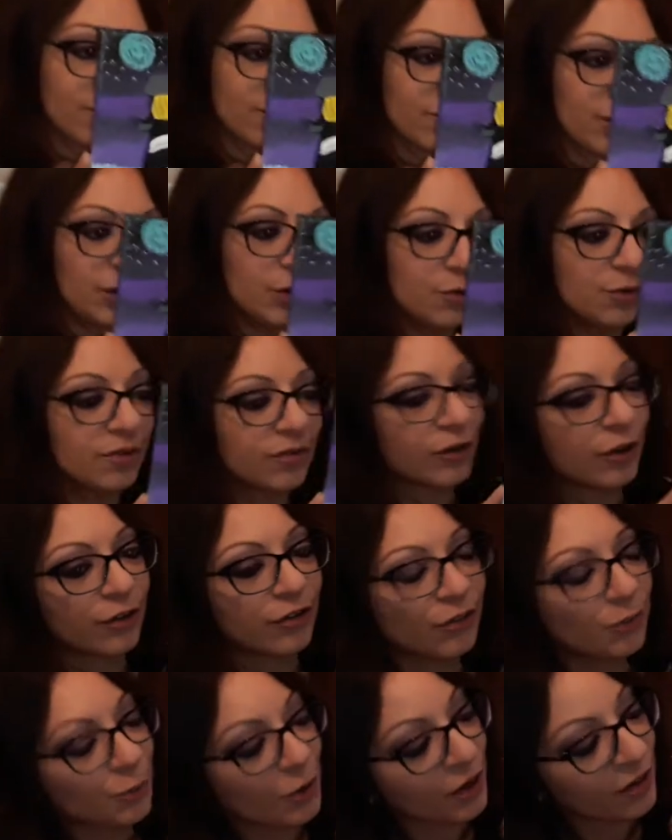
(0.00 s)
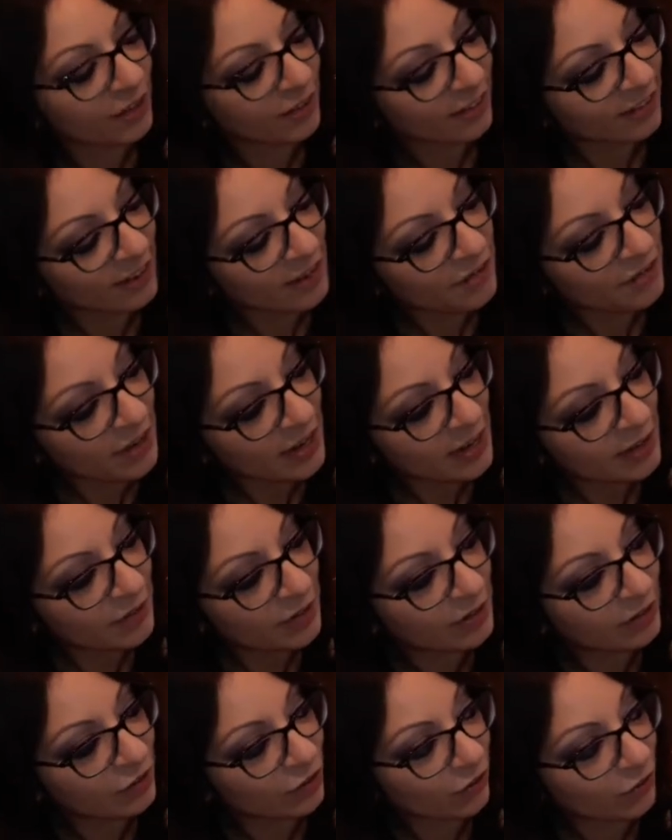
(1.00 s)
of the universe where a safe
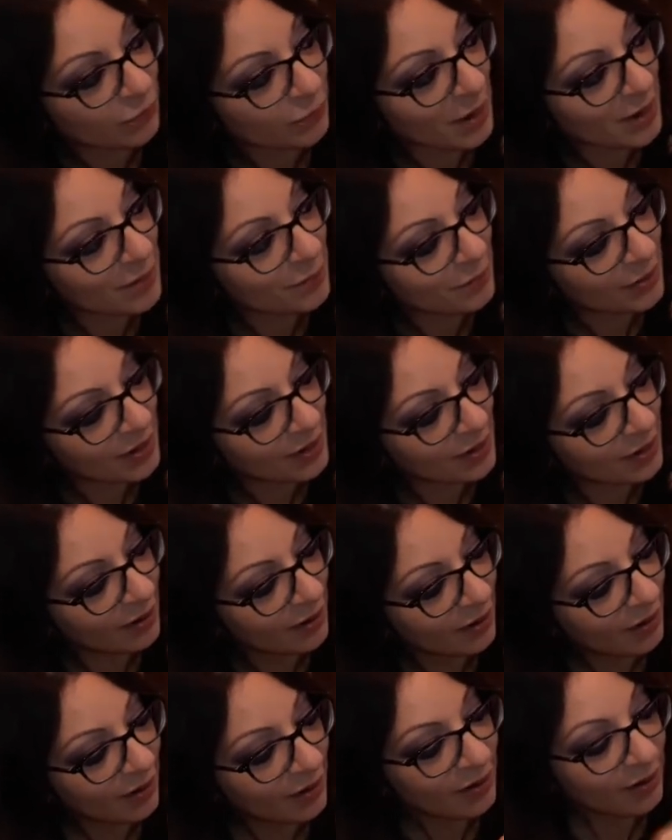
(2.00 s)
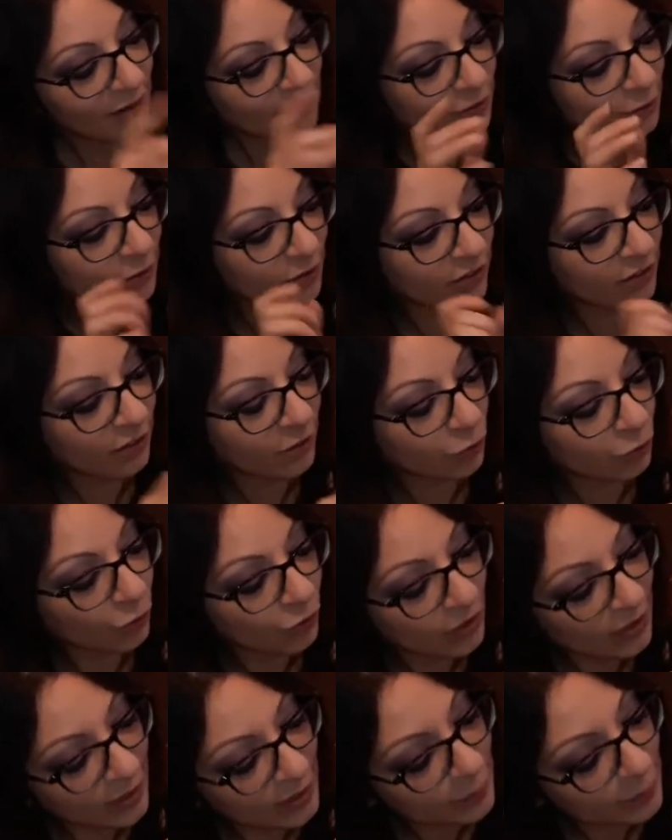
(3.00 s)
haven just might be. So this is a really